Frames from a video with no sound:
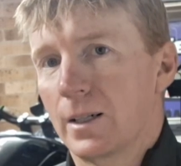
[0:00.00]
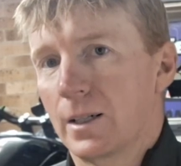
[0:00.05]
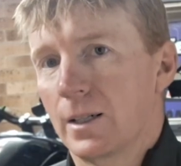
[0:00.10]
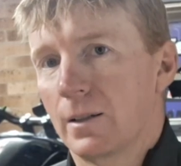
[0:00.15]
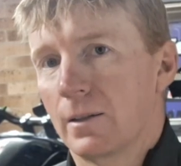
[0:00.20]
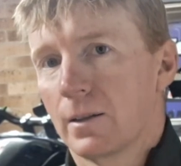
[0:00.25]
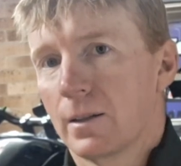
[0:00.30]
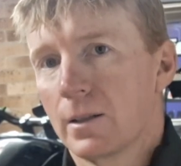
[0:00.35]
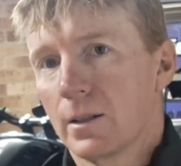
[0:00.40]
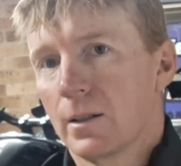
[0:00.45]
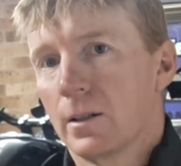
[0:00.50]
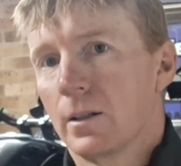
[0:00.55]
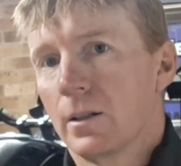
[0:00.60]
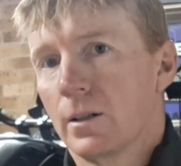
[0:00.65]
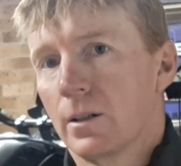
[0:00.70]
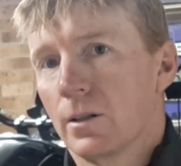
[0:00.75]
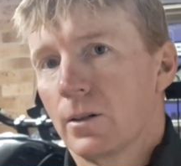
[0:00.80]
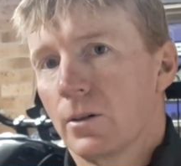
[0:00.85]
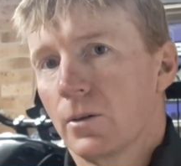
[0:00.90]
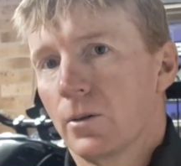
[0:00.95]
down,
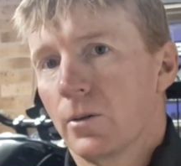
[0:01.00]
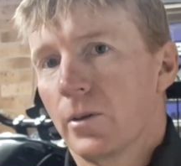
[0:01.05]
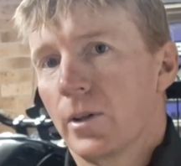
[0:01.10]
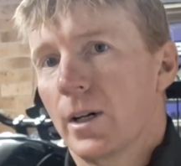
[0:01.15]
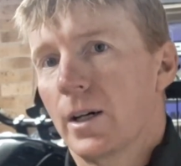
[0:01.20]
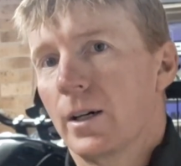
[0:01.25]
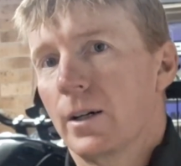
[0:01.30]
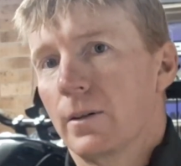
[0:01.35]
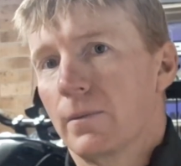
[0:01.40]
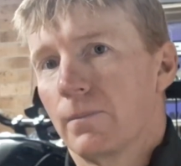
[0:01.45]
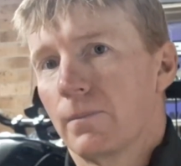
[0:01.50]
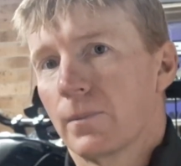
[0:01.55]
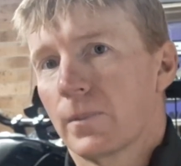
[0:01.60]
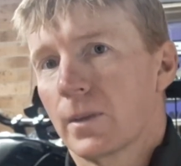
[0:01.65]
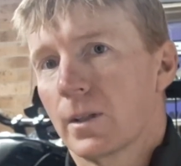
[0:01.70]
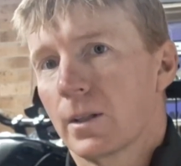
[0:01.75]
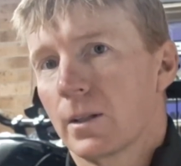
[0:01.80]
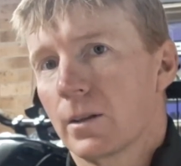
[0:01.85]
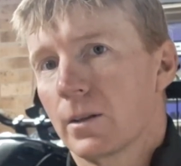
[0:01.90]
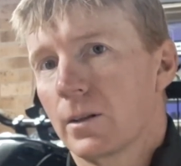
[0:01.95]
although
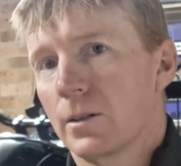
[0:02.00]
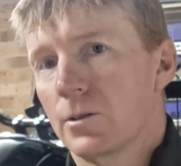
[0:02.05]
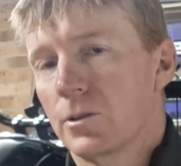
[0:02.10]
the